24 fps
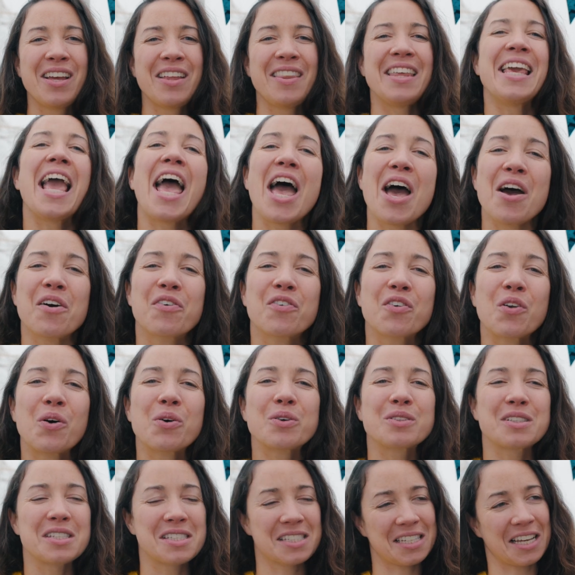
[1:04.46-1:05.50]
the
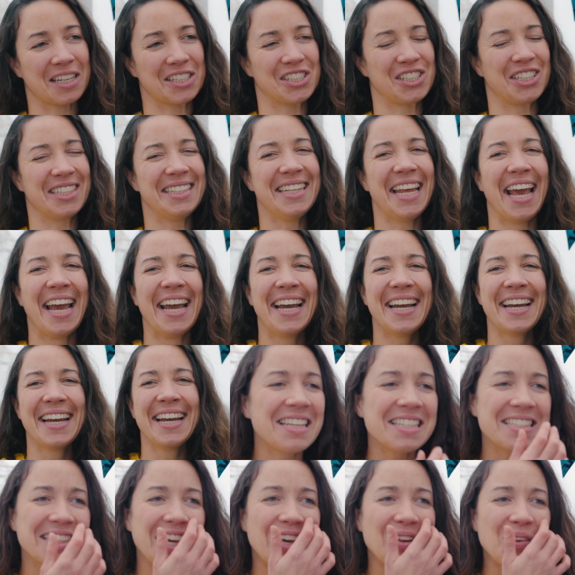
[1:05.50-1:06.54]
F-Log discussion.
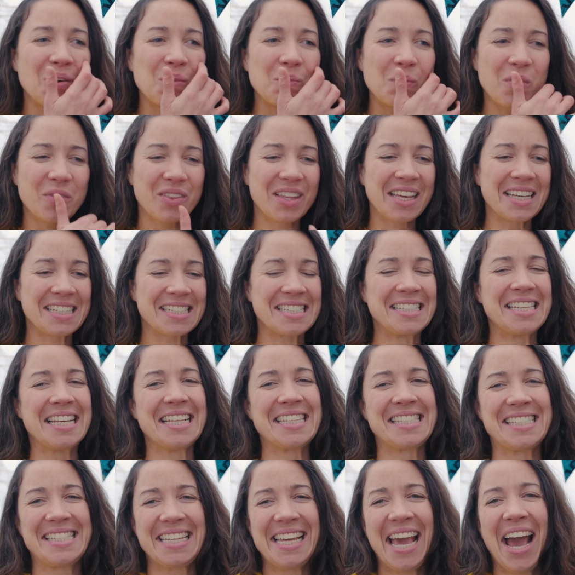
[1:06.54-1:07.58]
Let's get on with this and
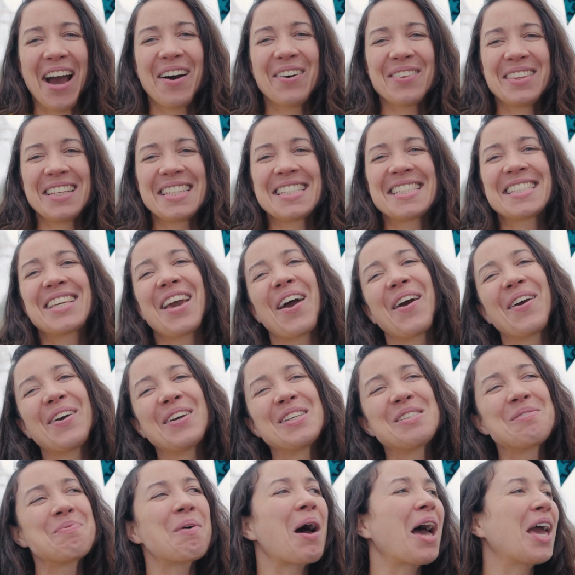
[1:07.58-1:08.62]
let's see how this
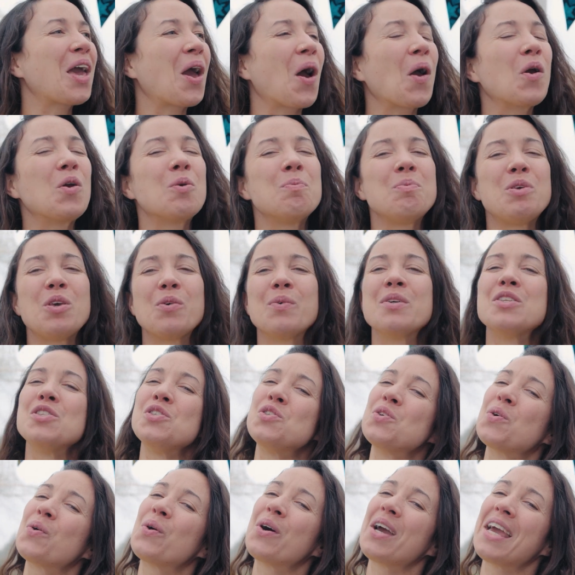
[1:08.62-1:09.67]
goes, but I hope you
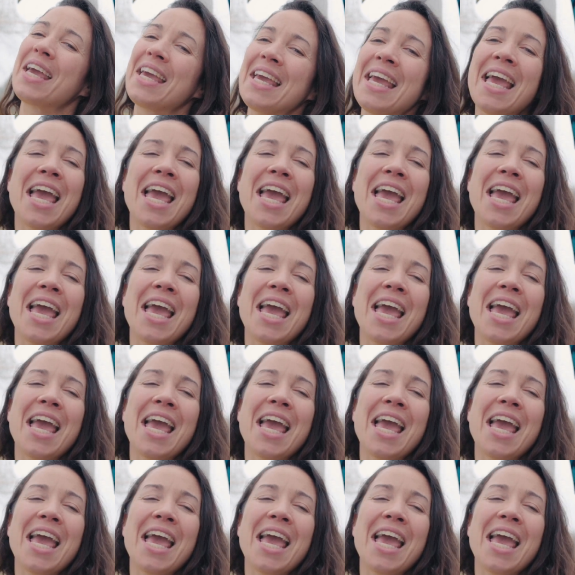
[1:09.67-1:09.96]
enjoy.